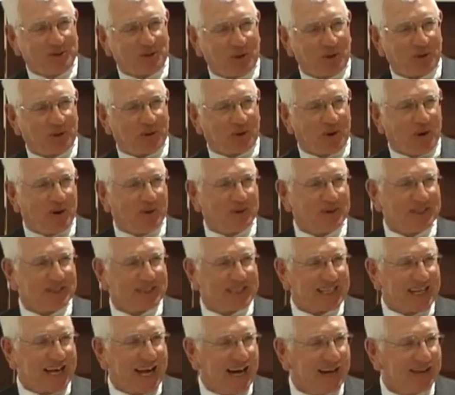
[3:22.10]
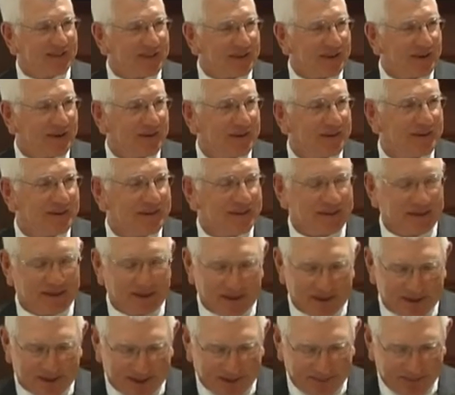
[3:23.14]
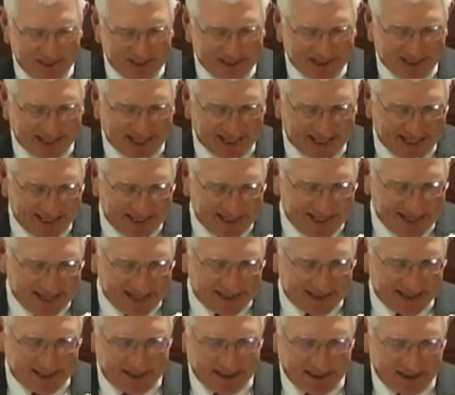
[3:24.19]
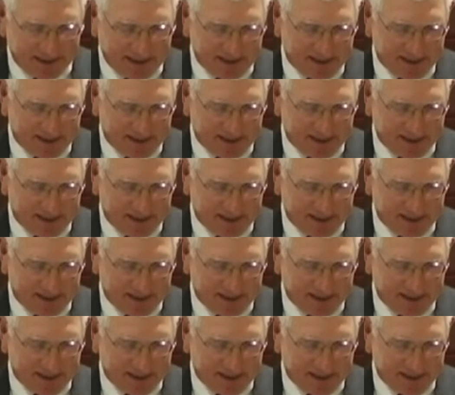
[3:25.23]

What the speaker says: So you're always out there to be second guessed.